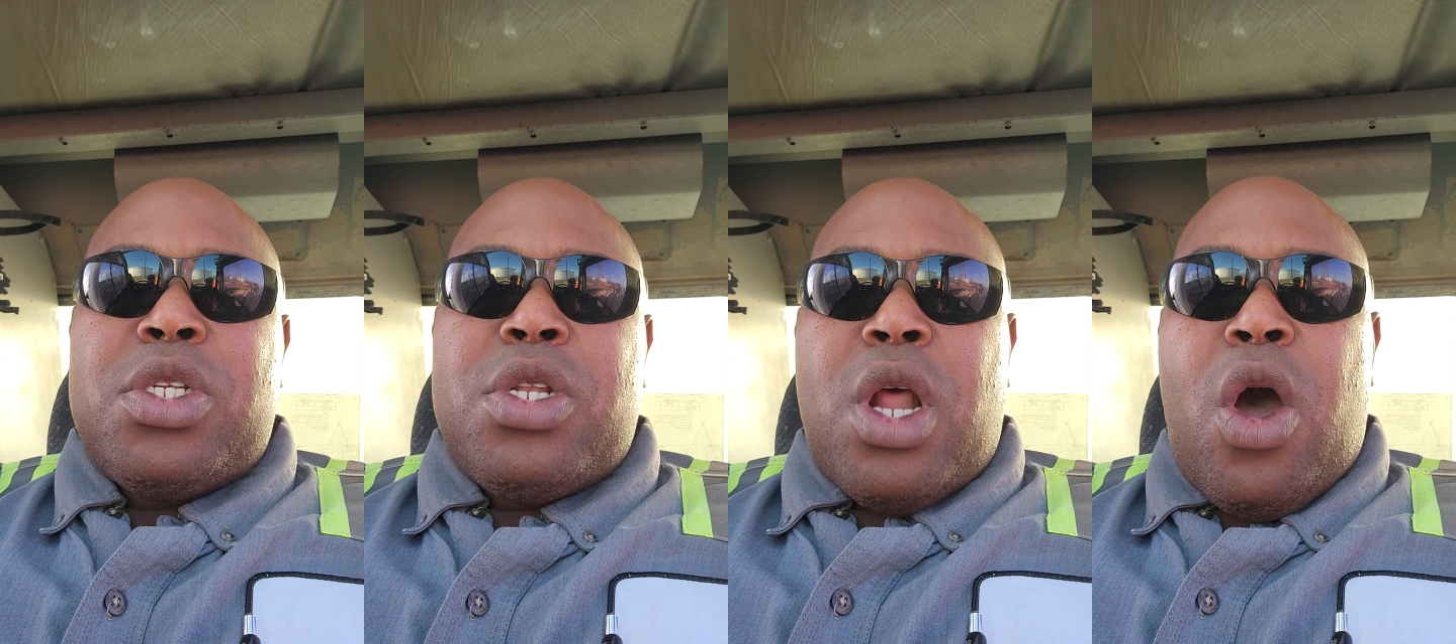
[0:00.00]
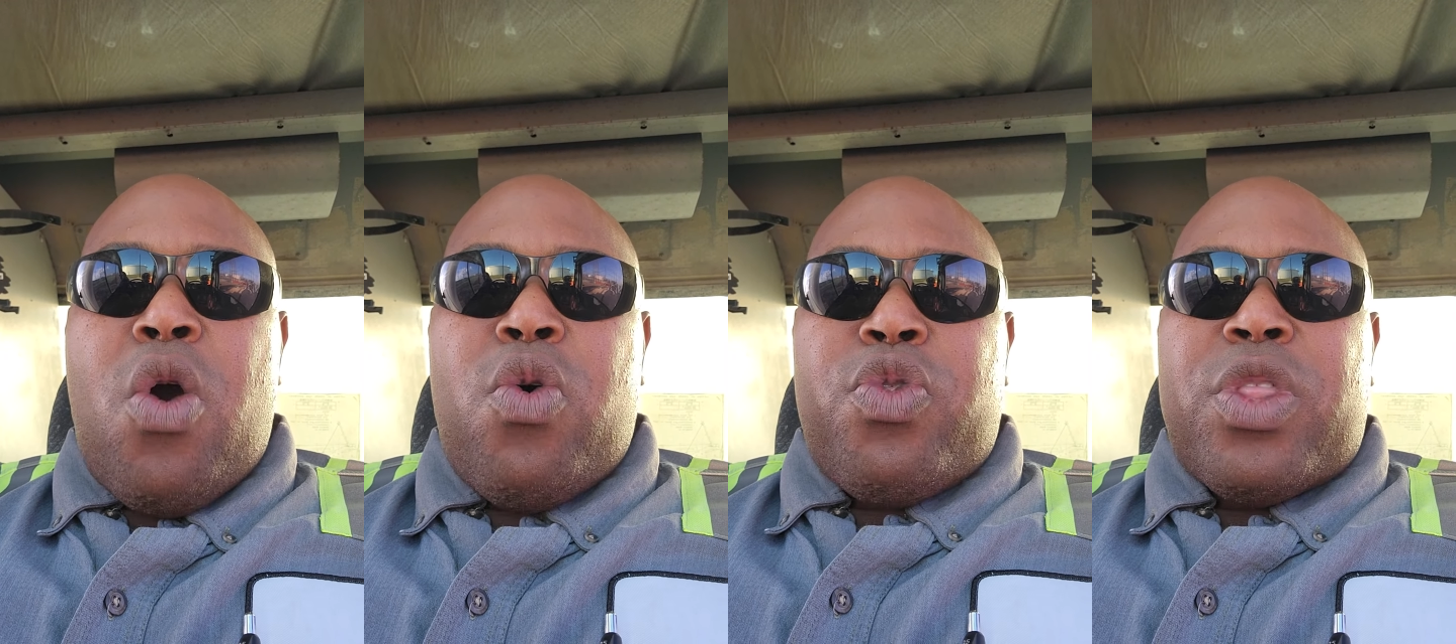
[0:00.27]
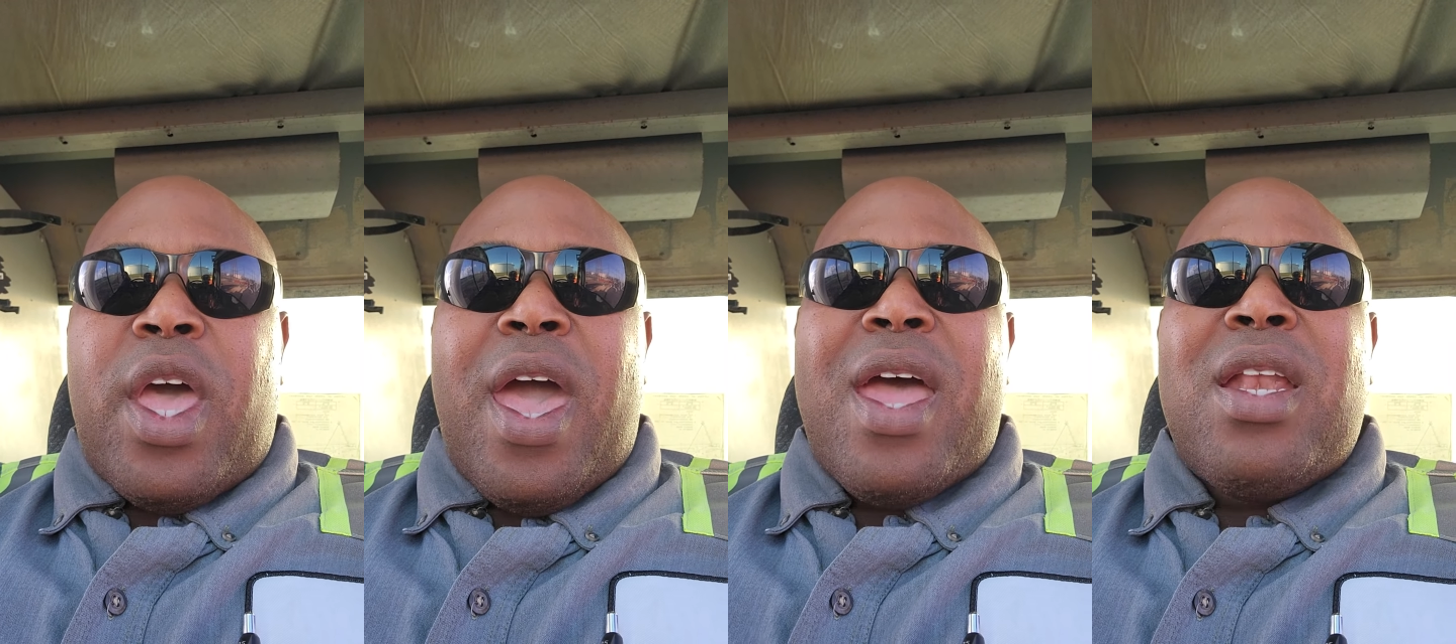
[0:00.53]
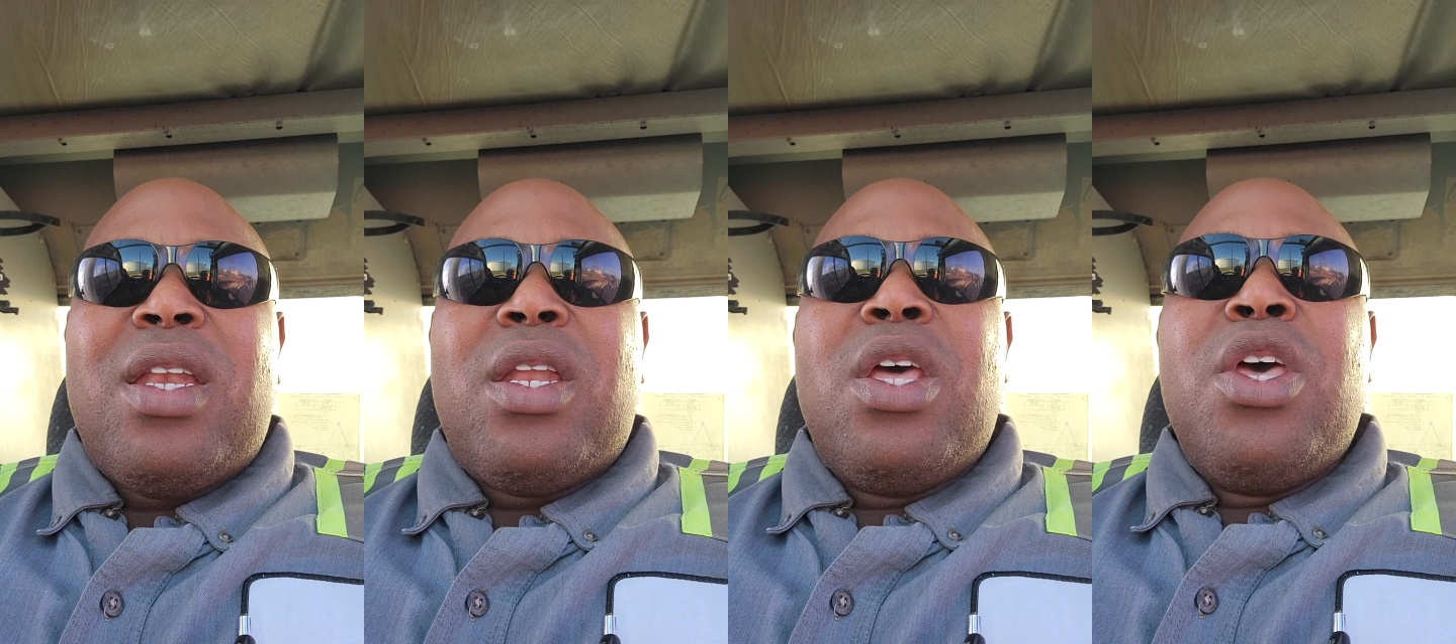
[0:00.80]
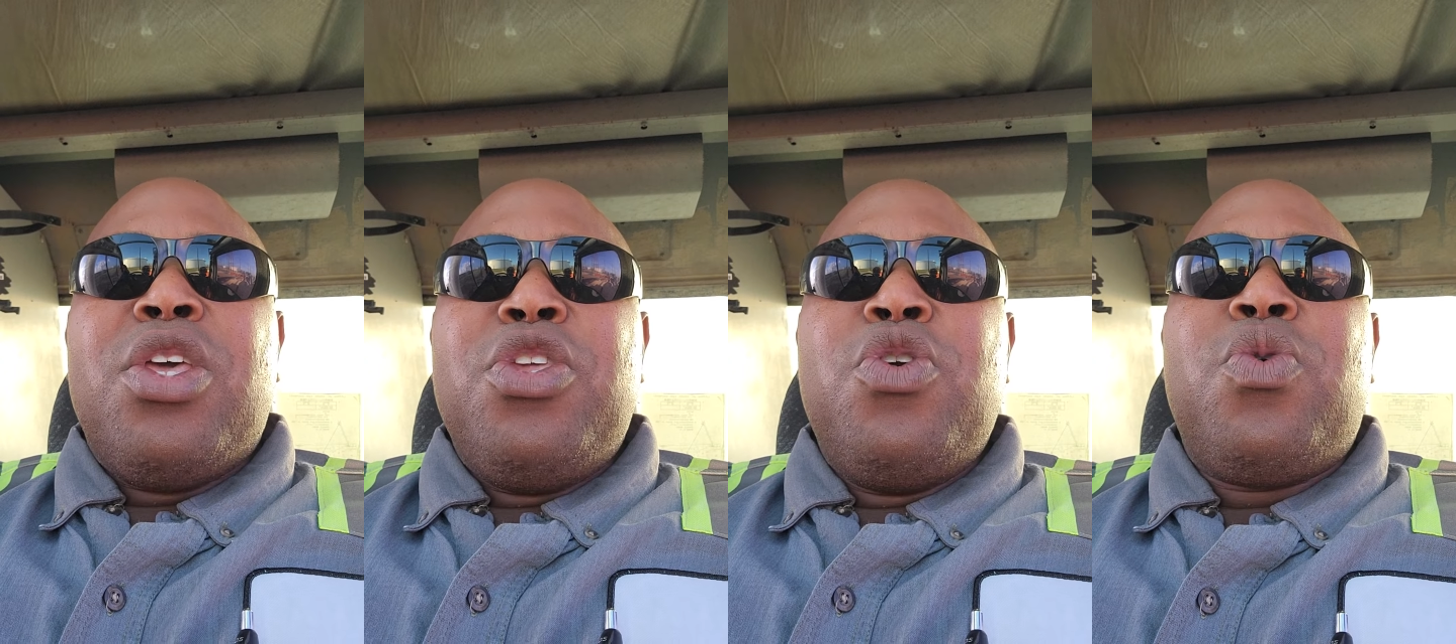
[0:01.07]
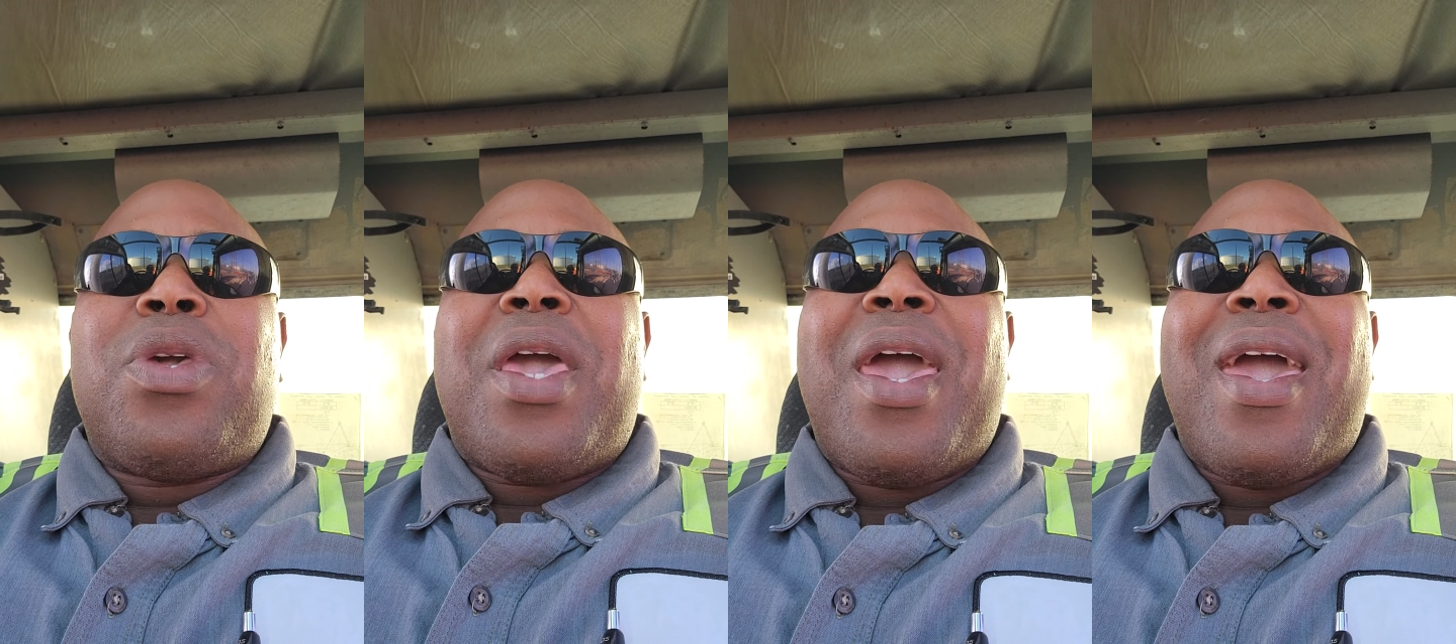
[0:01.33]
know that
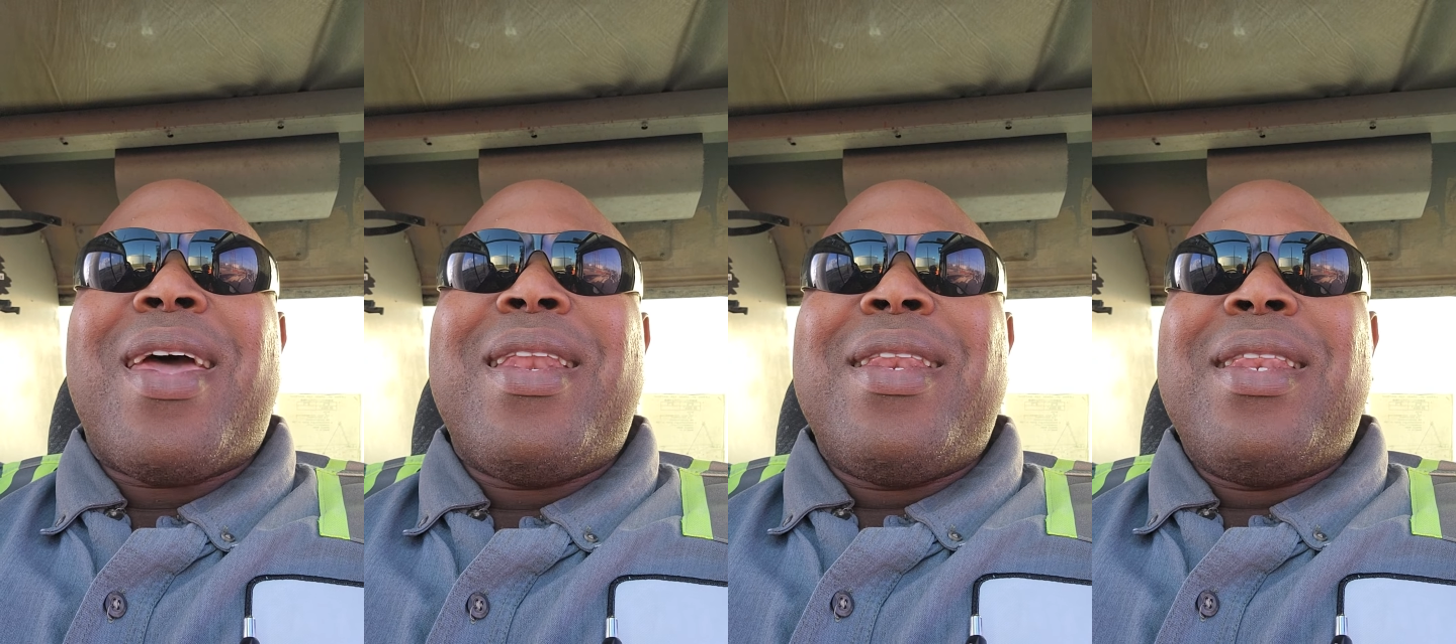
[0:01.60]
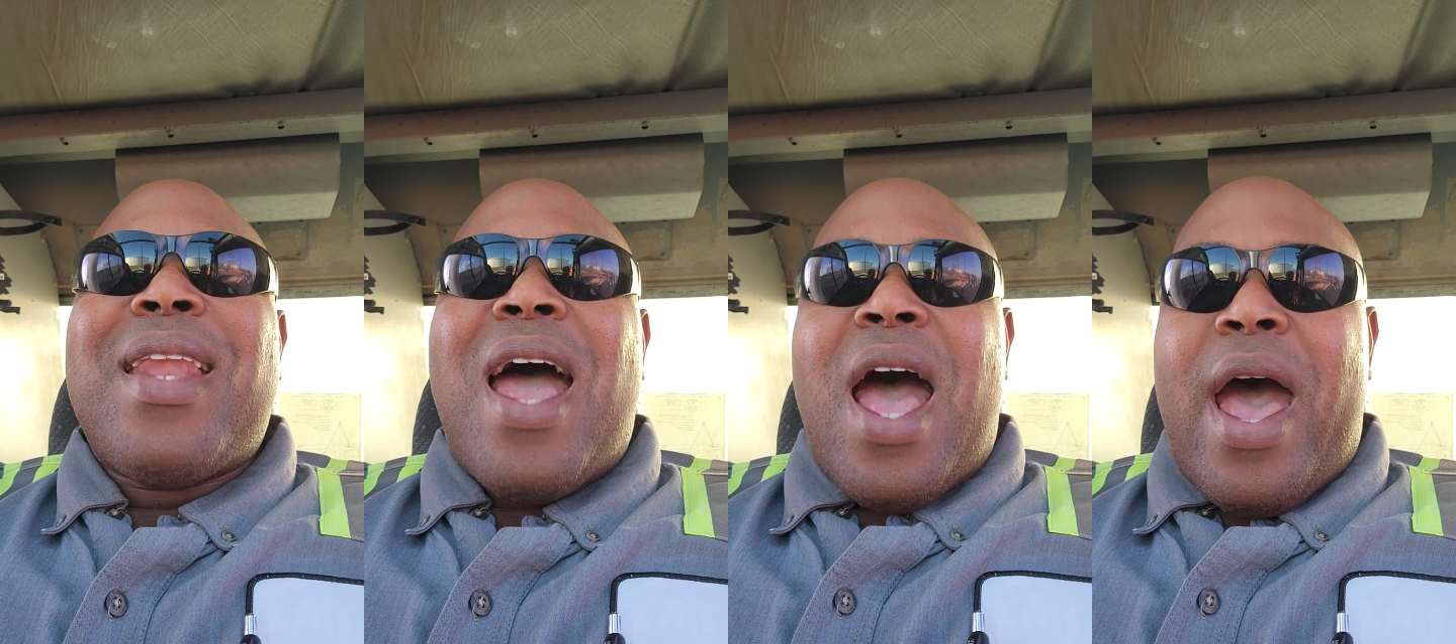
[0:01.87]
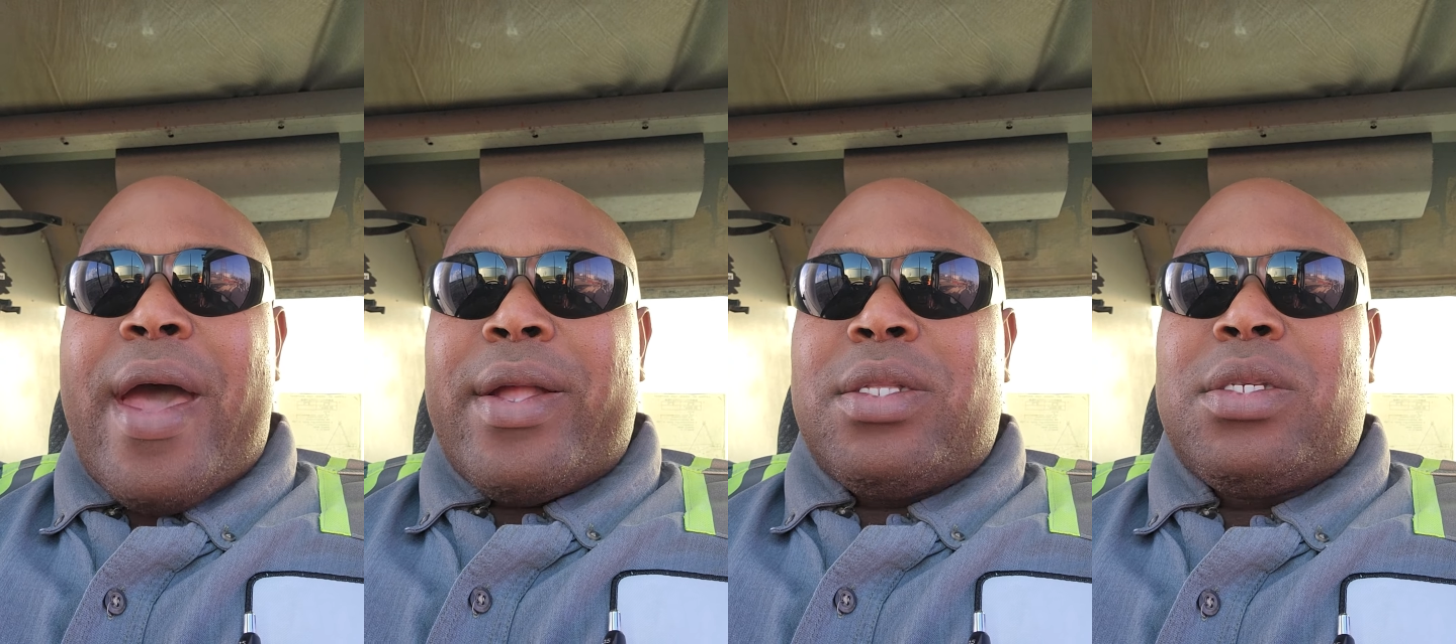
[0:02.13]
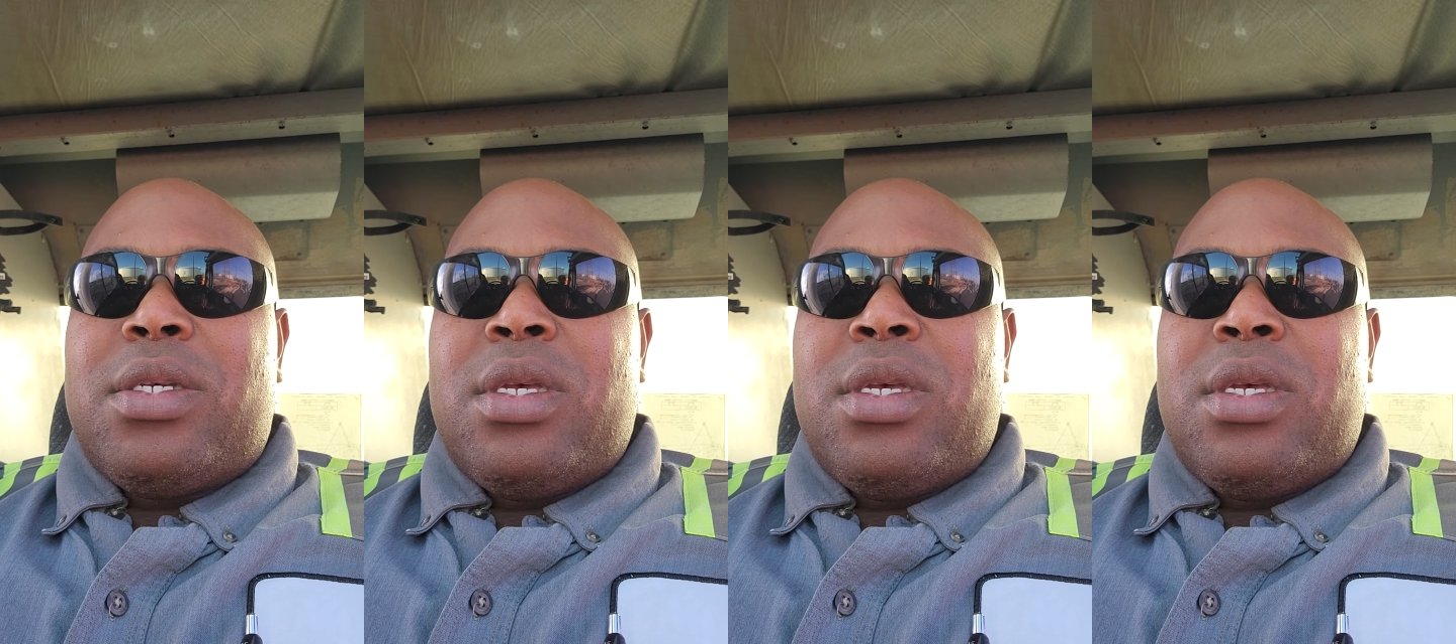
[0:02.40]
you cannot